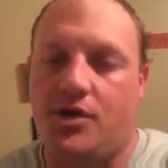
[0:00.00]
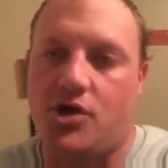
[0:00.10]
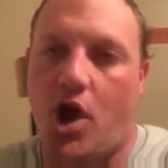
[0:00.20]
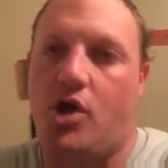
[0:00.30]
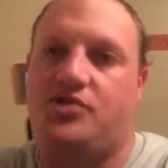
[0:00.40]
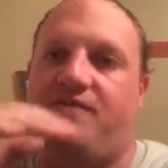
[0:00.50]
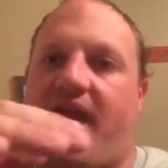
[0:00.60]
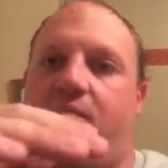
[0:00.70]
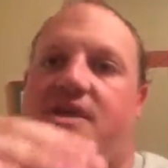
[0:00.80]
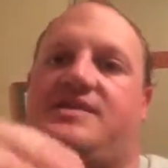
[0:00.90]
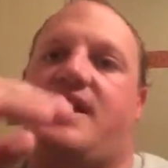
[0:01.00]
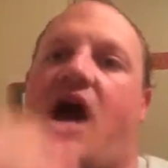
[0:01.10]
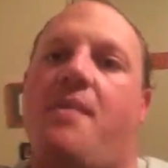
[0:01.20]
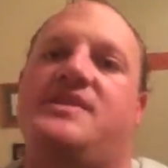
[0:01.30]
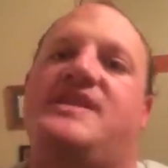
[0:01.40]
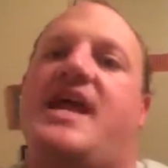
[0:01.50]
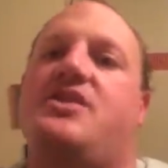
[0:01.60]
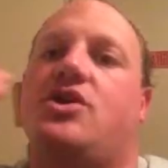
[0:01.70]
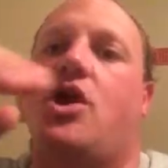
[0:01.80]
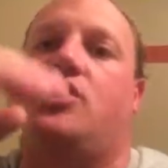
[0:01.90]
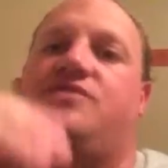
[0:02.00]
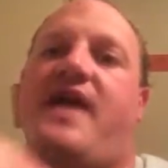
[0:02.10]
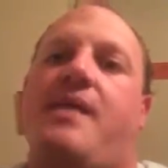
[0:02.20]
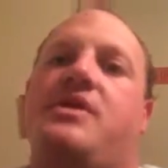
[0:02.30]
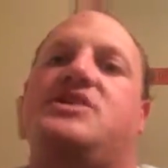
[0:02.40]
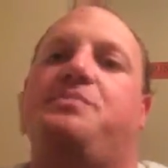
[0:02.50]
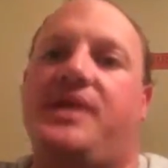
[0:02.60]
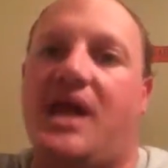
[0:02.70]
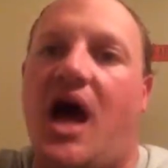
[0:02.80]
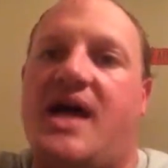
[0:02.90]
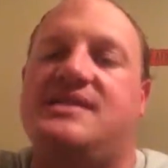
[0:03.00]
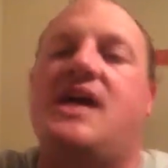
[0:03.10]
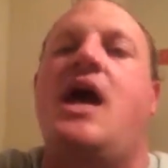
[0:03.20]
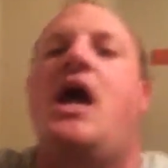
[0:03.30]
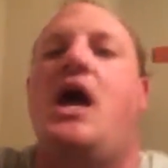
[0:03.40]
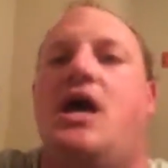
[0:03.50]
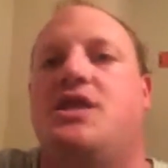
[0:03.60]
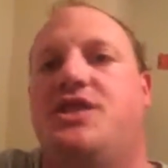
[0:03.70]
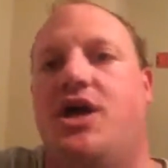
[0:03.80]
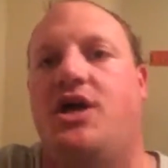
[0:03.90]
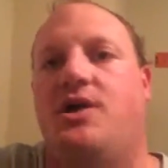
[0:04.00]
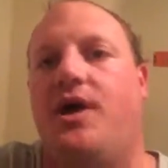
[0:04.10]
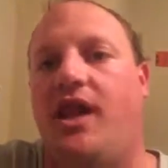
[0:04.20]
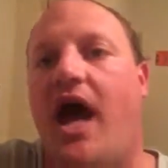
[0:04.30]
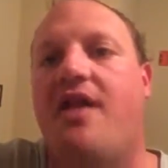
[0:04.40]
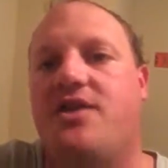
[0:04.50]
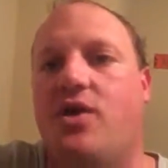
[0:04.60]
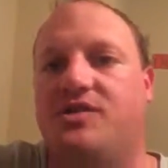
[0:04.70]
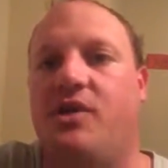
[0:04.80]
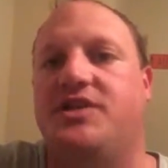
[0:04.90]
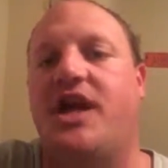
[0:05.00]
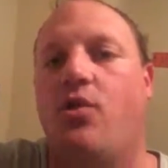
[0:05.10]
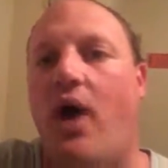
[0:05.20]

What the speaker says: girls' families. They compensated the girls' families, plus a lot of the U.S. military